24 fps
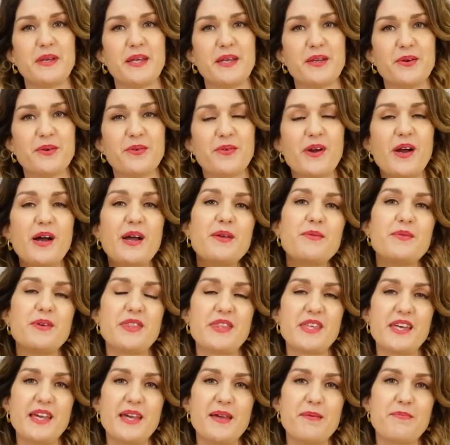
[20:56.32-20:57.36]
be all right
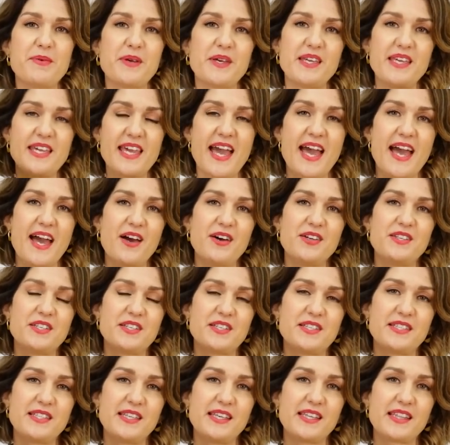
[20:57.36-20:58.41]
with it but yeah i
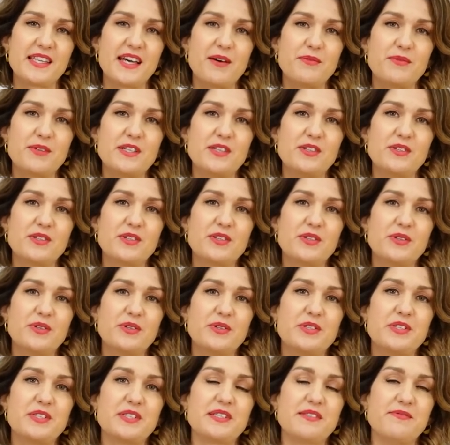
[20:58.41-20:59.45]
just think that would look
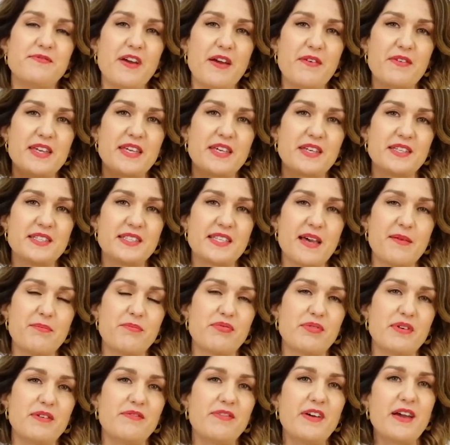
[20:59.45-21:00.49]
gorgeous very
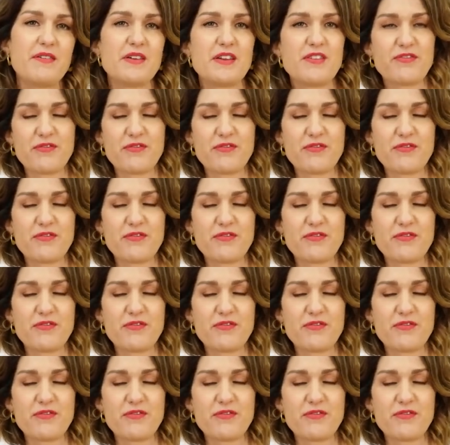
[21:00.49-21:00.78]
contemporary very